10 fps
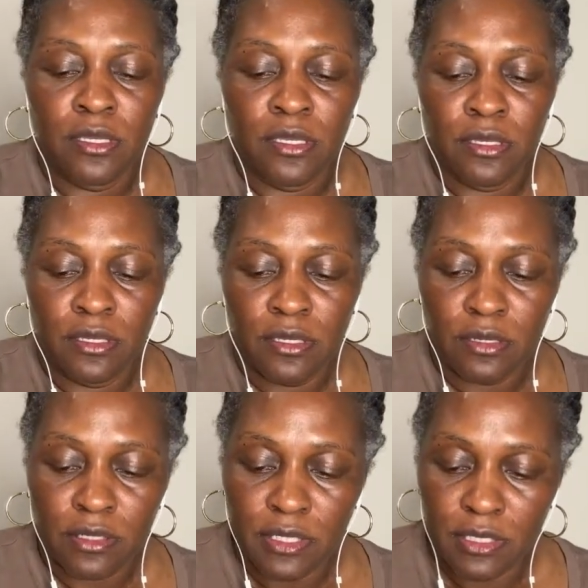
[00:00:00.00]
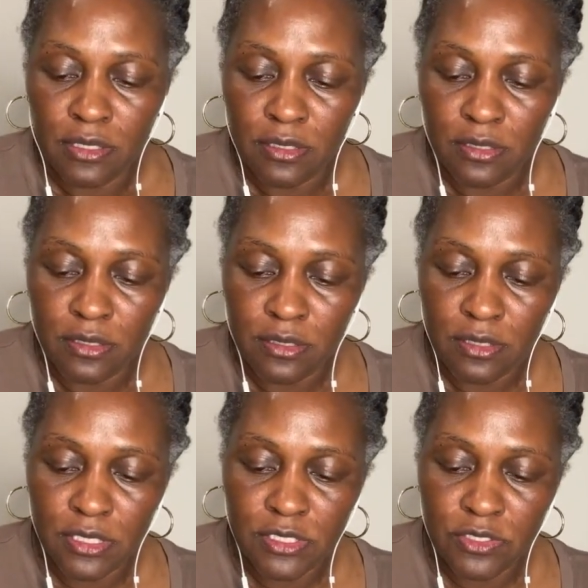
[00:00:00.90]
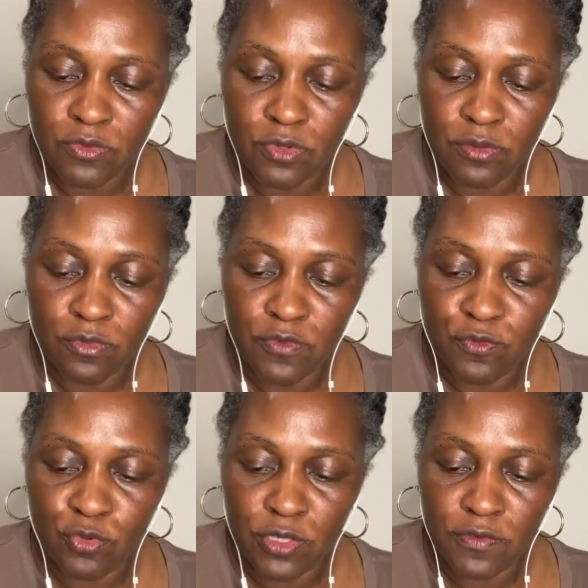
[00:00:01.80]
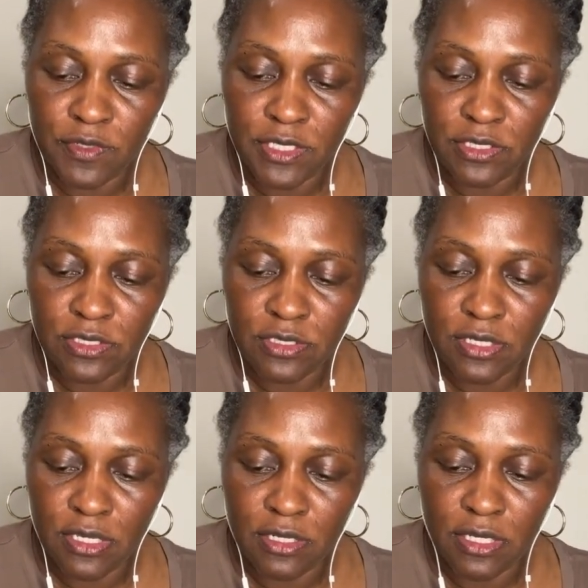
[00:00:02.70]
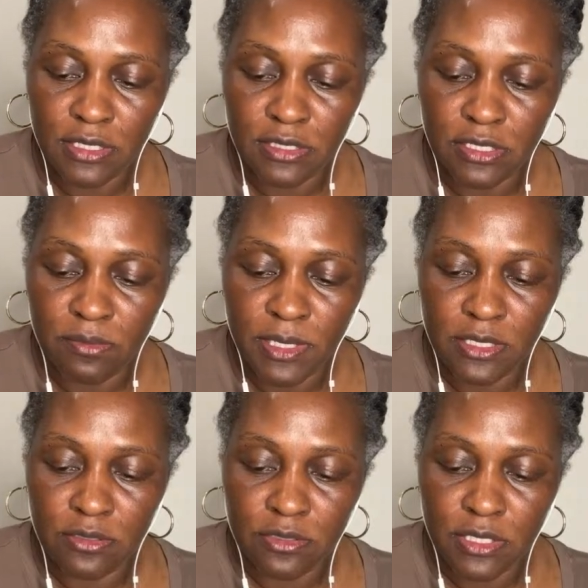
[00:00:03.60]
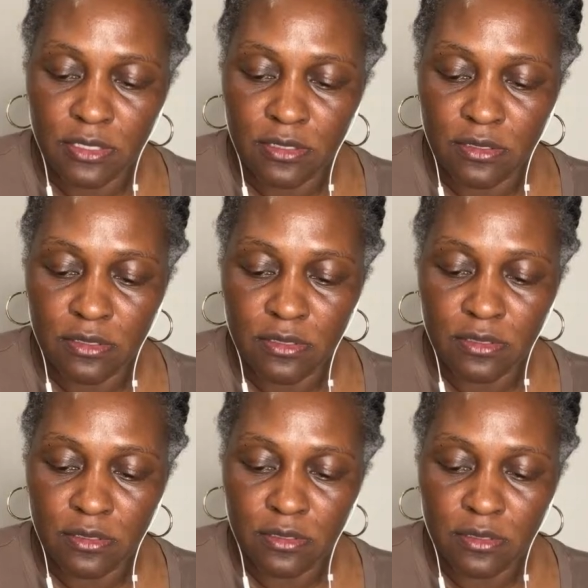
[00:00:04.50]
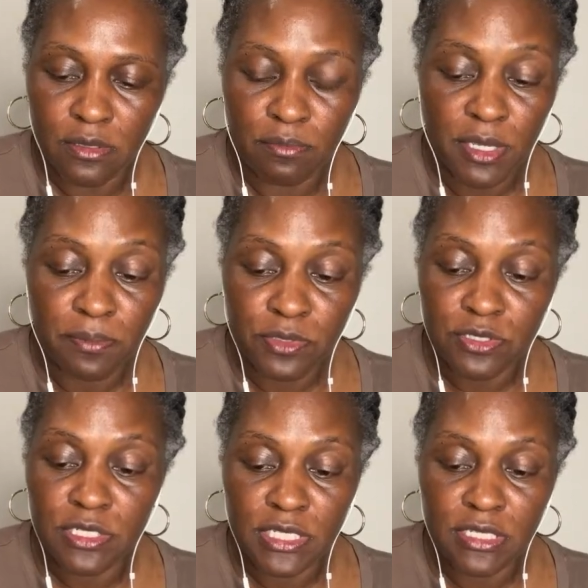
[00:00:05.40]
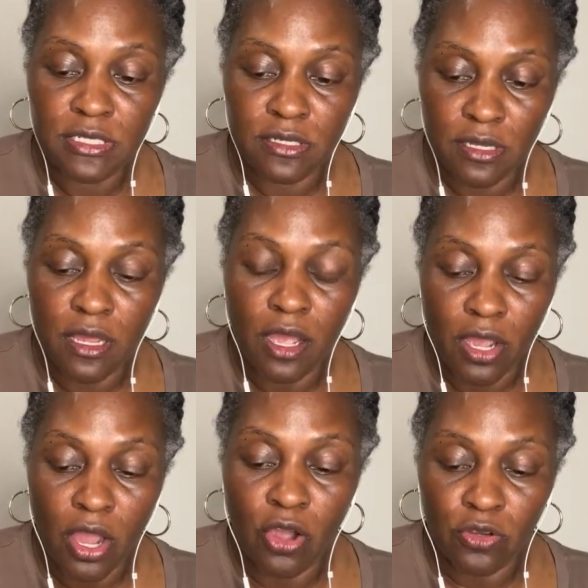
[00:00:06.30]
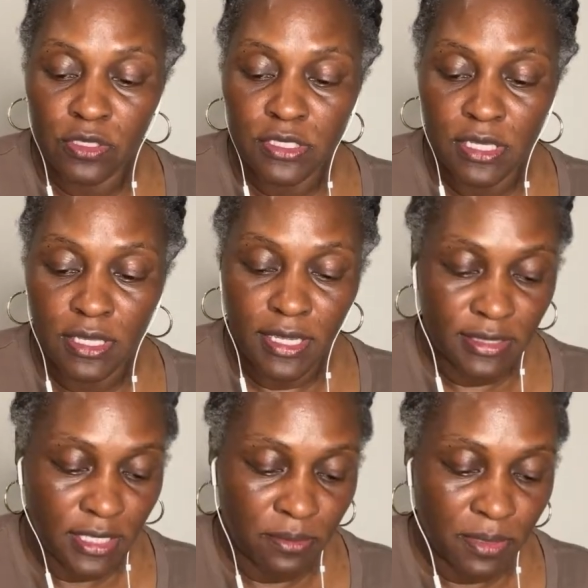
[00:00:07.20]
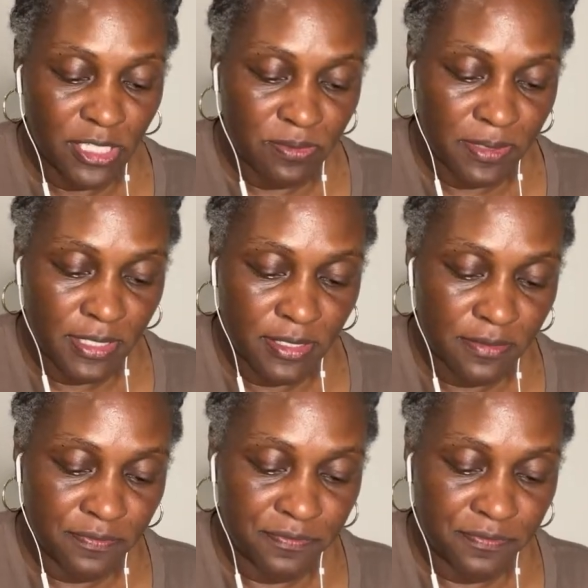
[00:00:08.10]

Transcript: Okay. This is 1/4 of an inch, kind of like the tomatoes. That peppers need all the sunlight they can possibly get